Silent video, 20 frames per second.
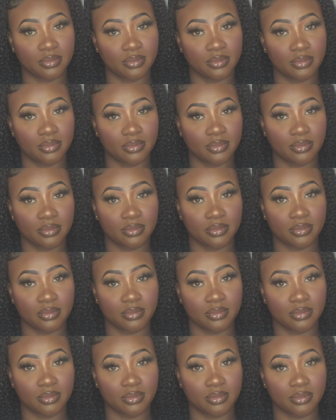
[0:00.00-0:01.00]

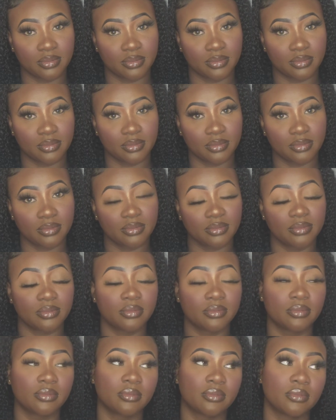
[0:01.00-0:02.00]

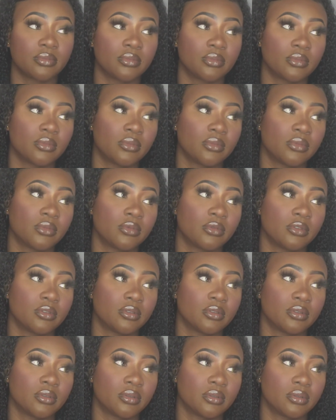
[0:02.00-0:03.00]

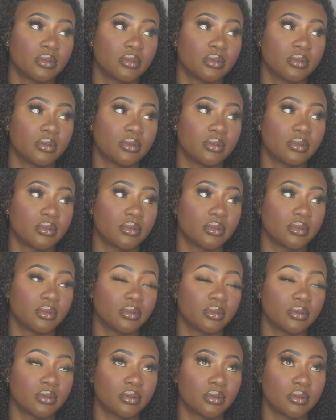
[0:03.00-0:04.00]

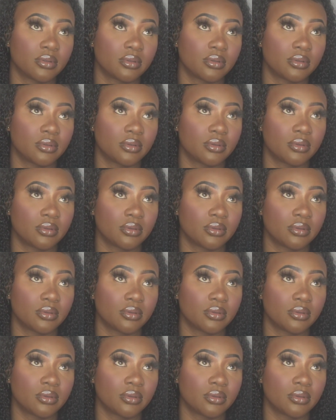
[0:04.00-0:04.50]
(no one is talking)